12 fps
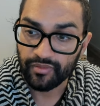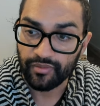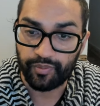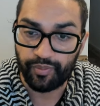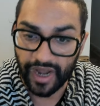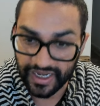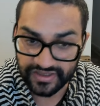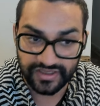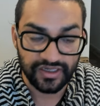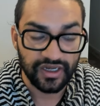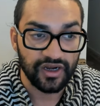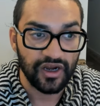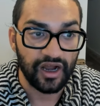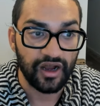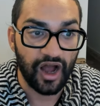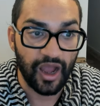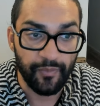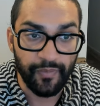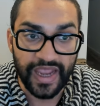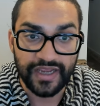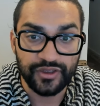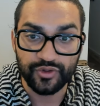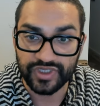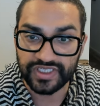but I may
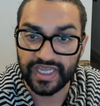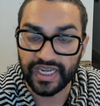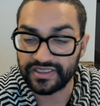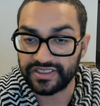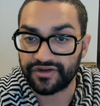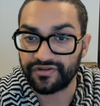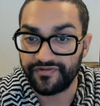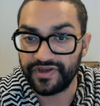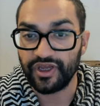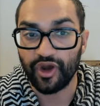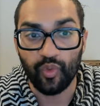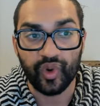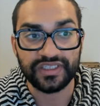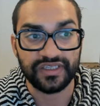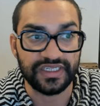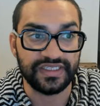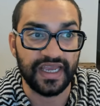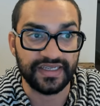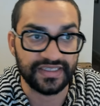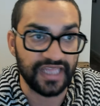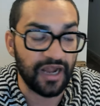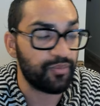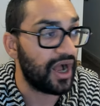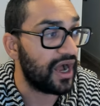do a secondary video once I test
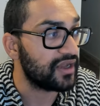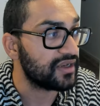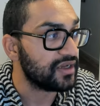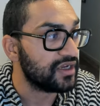that part